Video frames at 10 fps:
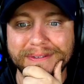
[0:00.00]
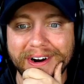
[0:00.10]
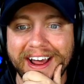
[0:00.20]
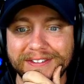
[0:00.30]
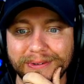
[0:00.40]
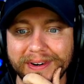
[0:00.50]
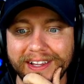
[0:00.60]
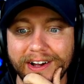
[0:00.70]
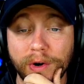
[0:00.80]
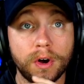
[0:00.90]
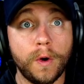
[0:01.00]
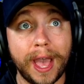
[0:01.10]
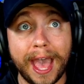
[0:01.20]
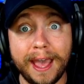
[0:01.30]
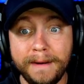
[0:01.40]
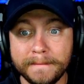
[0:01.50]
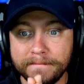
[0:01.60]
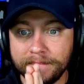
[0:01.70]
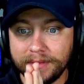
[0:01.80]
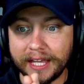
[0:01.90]
we're going to have to reload. Okay.
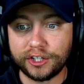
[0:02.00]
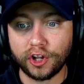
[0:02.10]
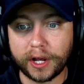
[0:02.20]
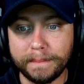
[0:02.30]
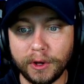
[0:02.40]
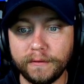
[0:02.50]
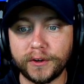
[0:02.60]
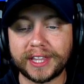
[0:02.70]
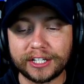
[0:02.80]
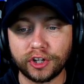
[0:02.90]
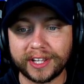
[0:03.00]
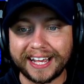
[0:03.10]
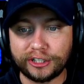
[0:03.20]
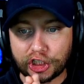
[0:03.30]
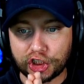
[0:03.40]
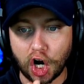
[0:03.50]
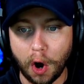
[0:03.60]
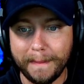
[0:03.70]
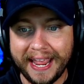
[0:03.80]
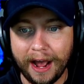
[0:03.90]
Things are looking beautiful. Things are looking like, just
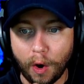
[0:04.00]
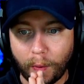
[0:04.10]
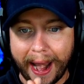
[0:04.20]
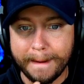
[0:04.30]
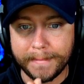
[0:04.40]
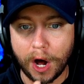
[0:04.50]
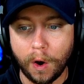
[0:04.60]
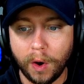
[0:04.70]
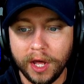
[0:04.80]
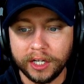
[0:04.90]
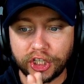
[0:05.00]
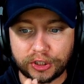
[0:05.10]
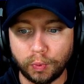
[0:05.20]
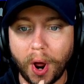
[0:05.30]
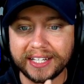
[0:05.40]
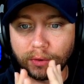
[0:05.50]
show me a rainbow. Just what does a